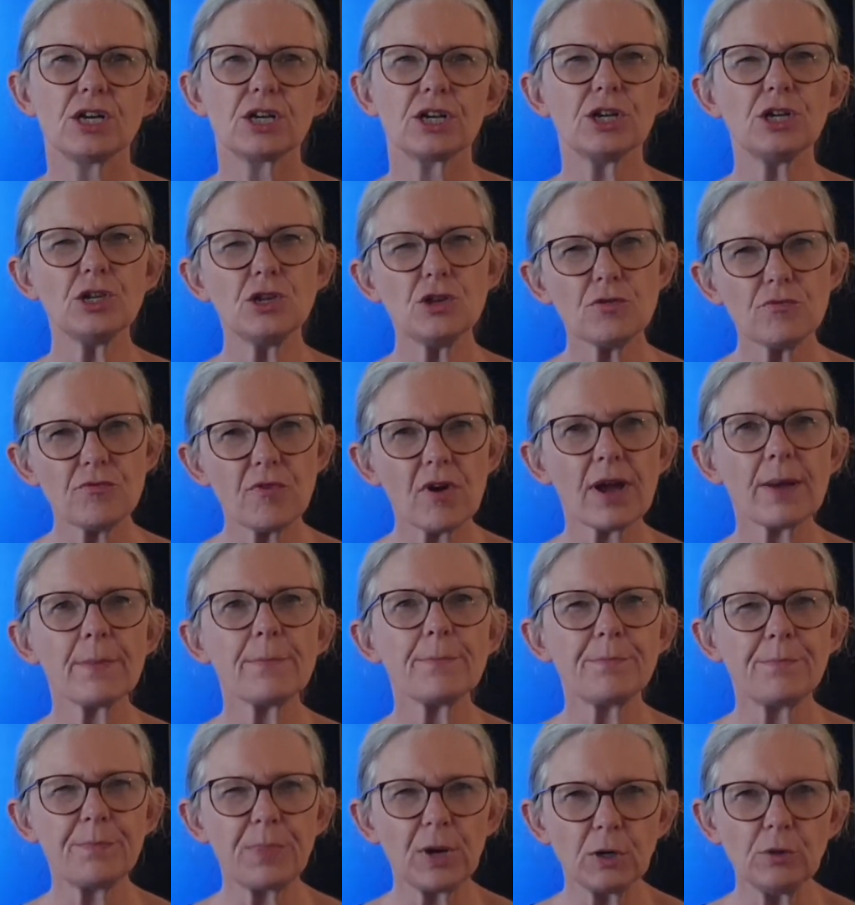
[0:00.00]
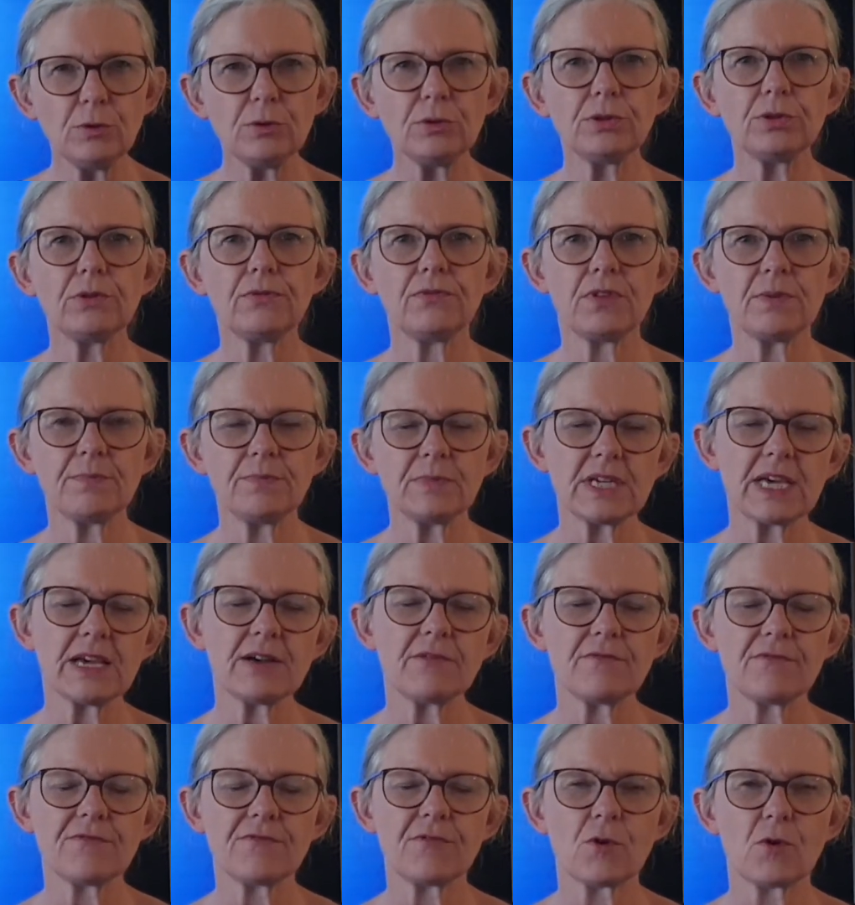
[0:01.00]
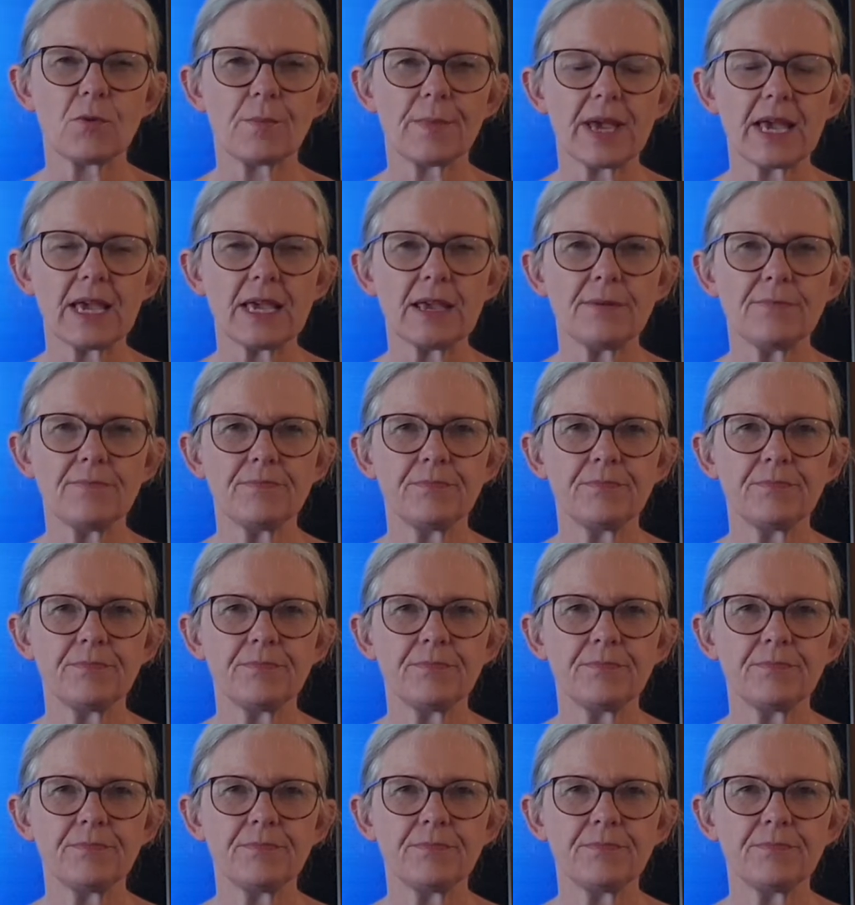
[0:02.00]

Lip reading: Can you write both of them down for me?